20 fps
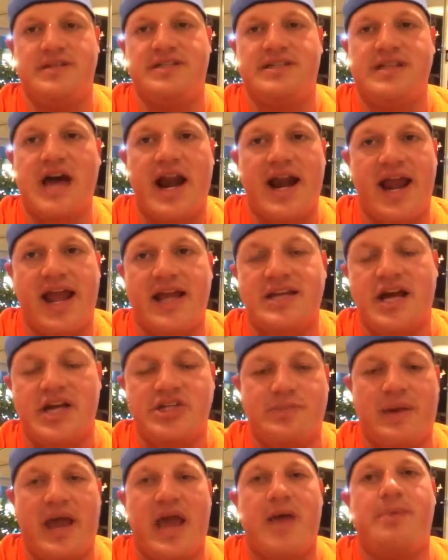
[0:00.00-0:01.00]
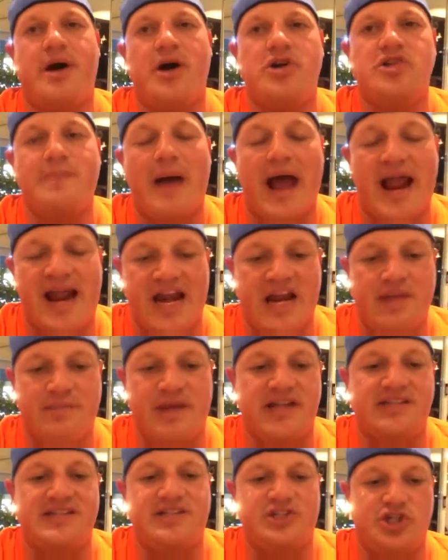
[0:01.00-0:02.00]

This is not an anti-Japan post by any means.